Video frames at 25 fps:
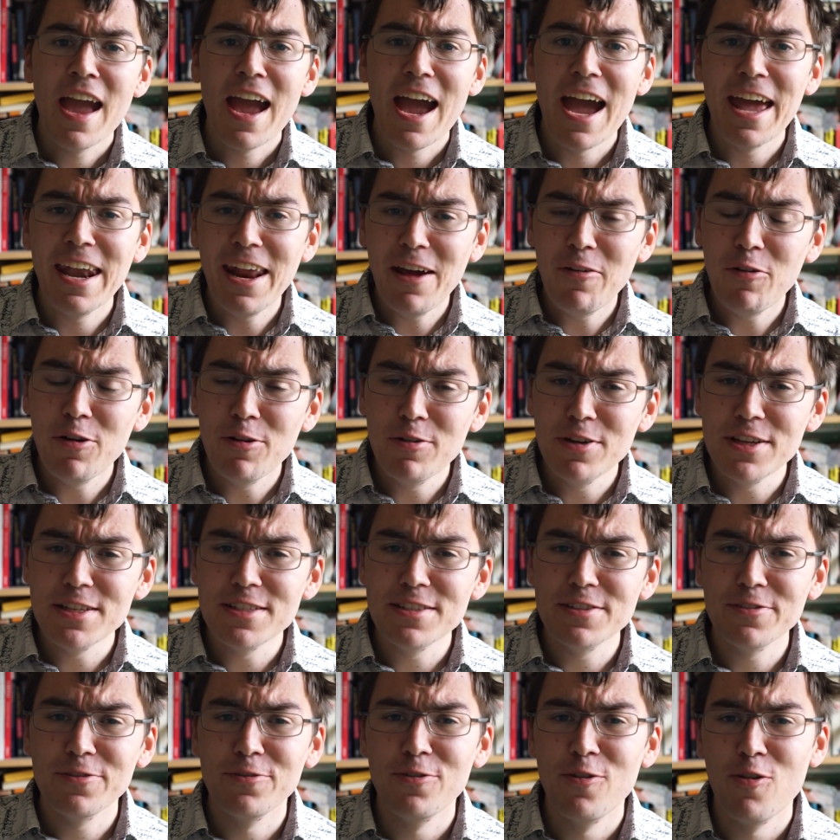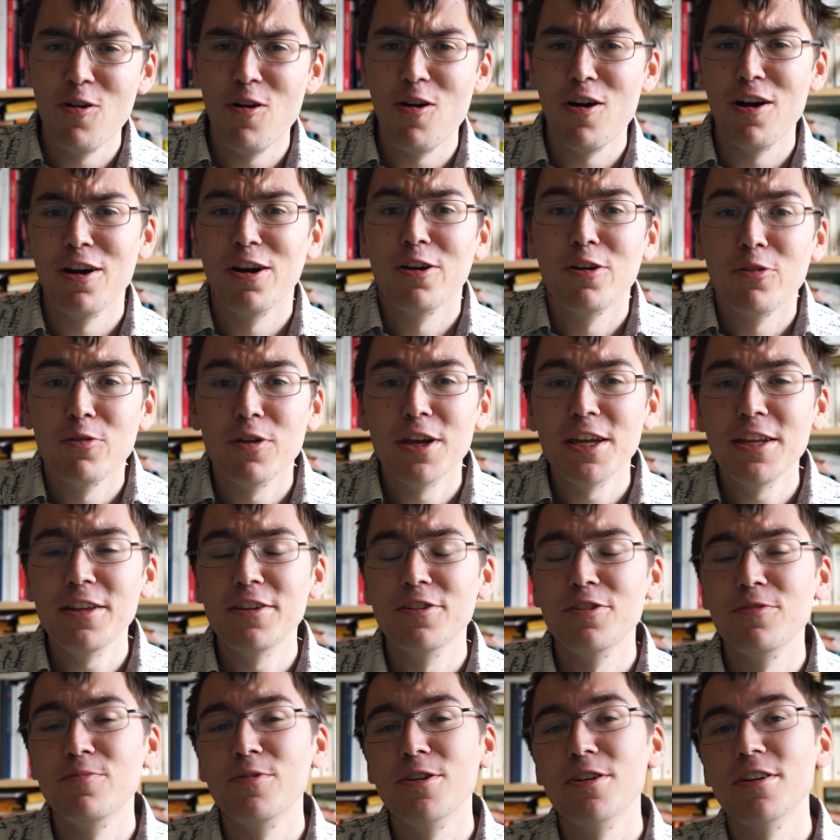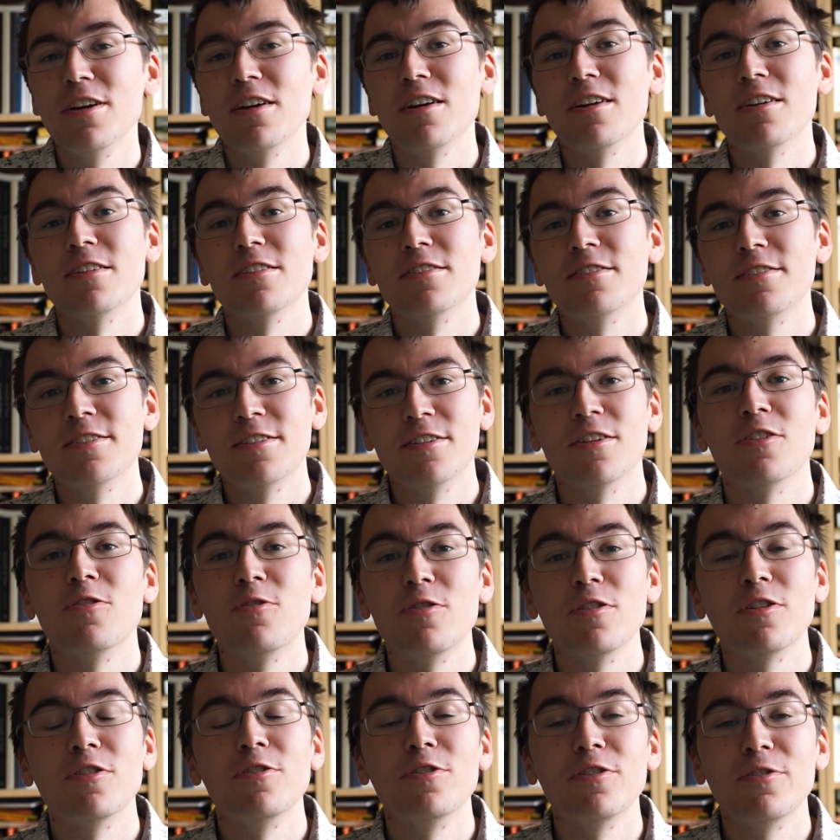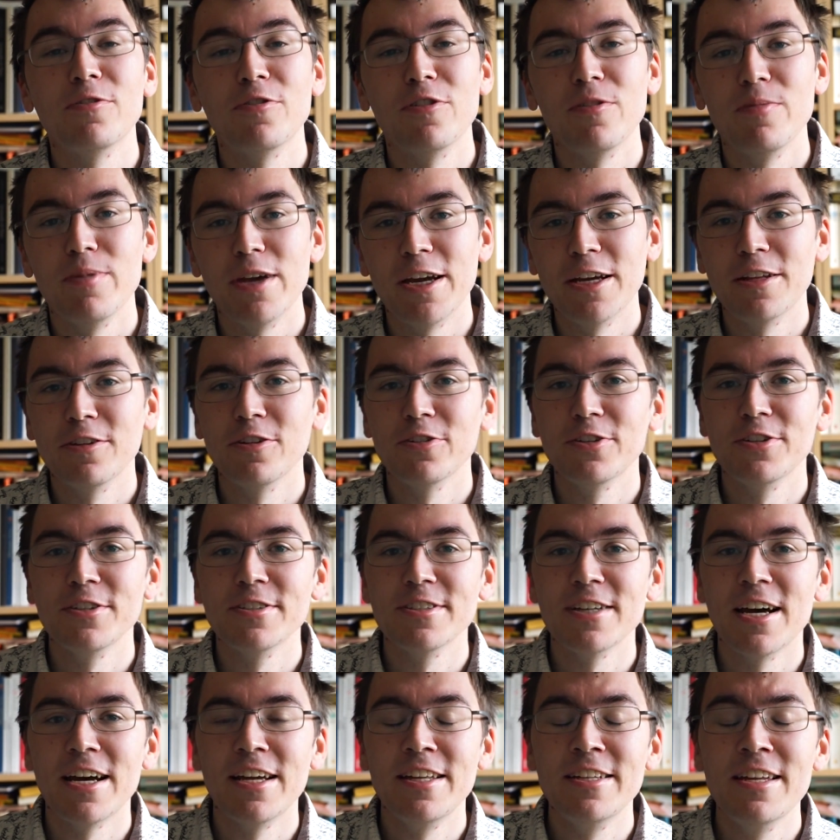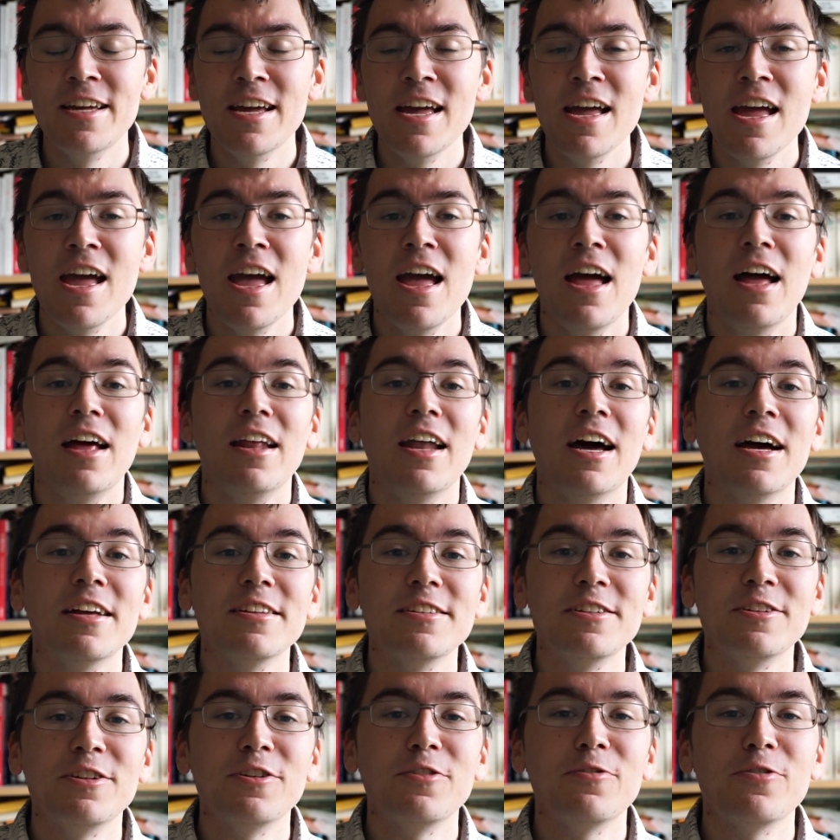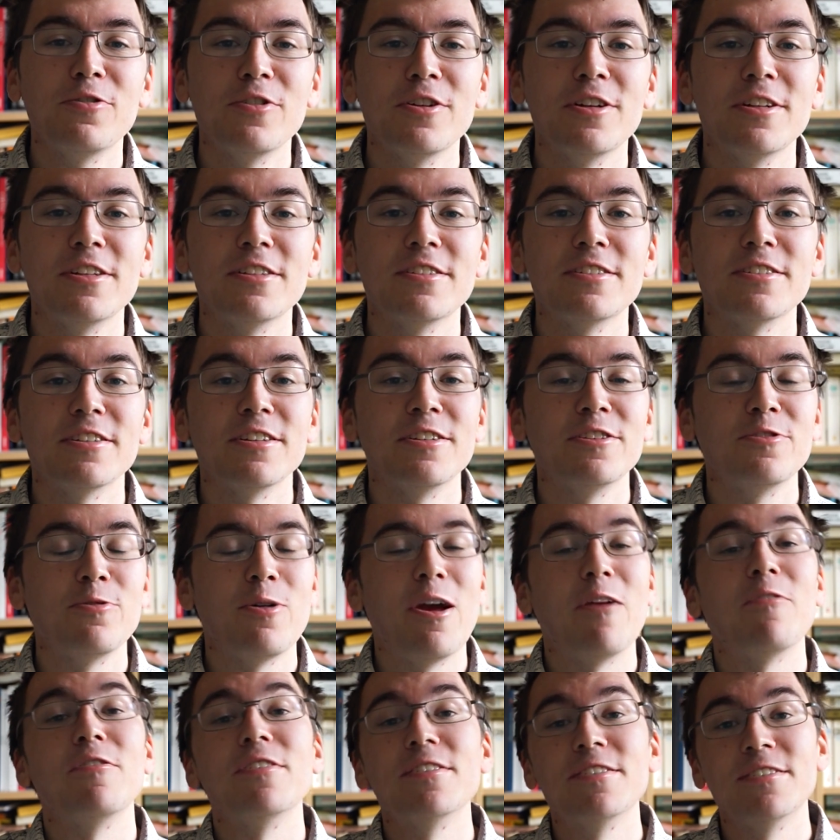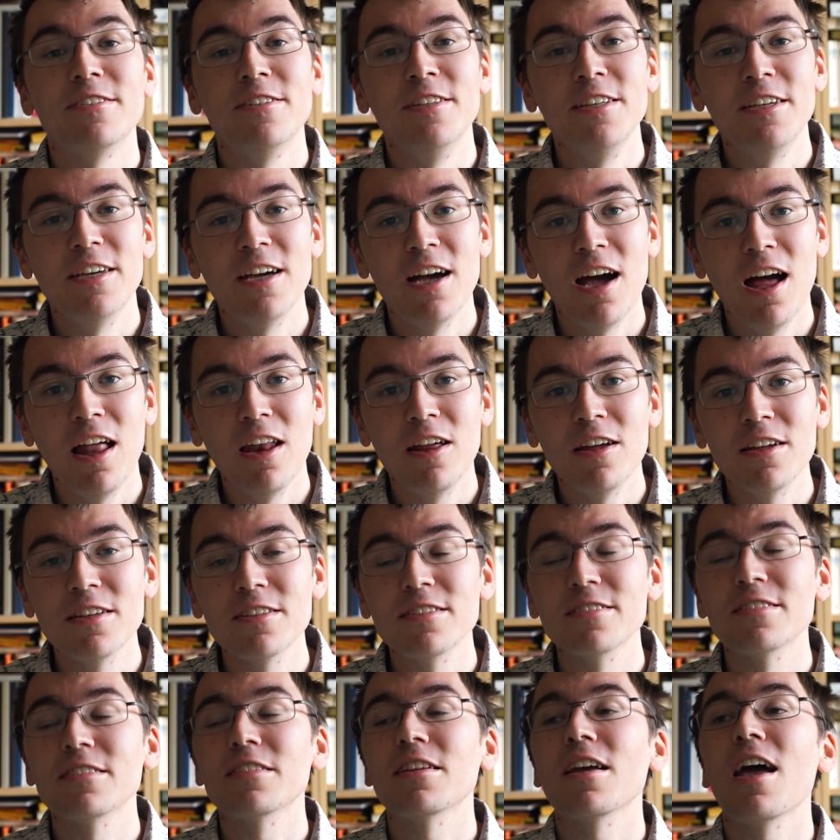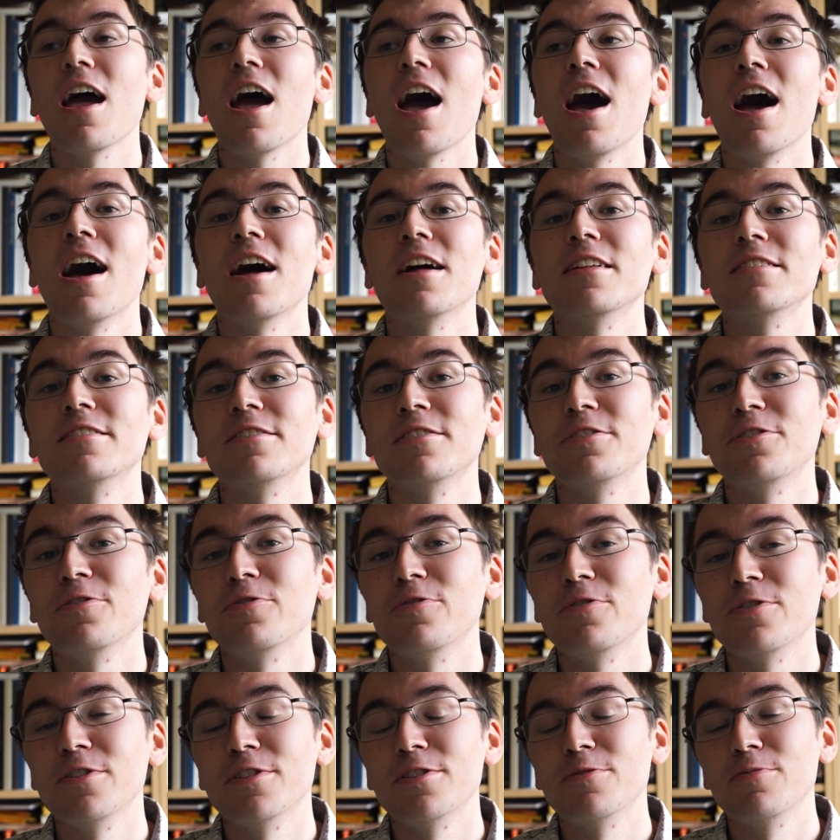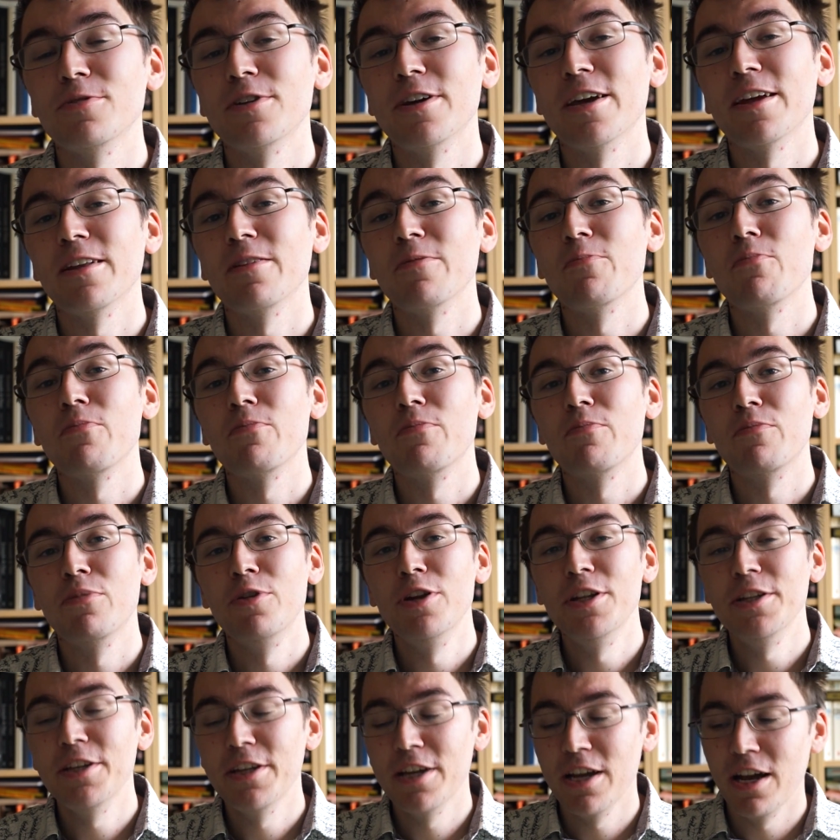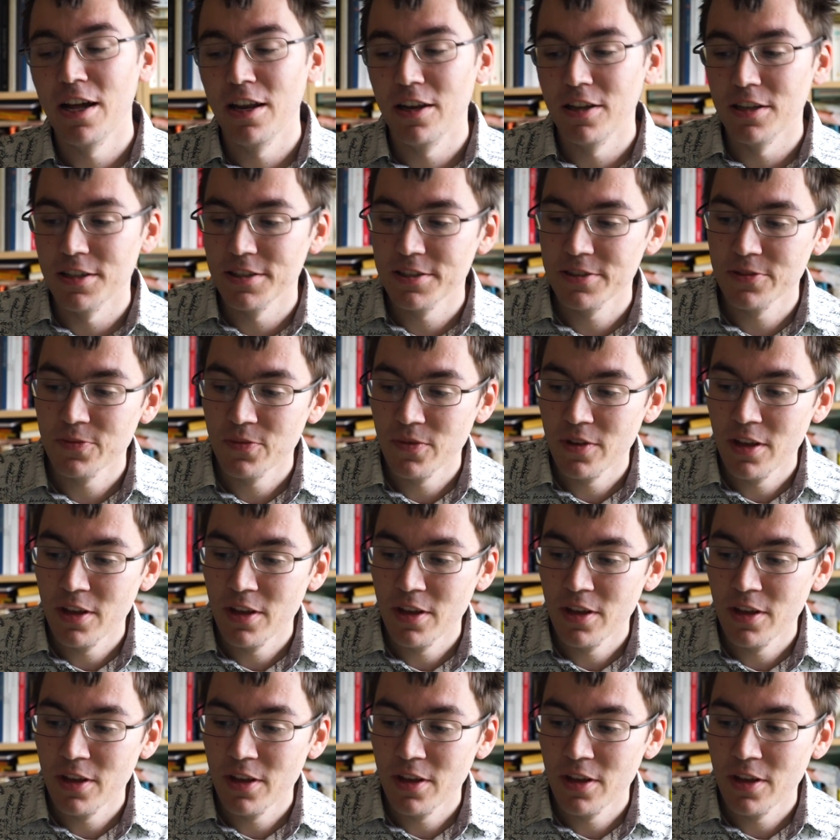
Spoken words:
Another reason for green to be so good for banknote design lies the difference in the way we see colors and the difference we can print colors.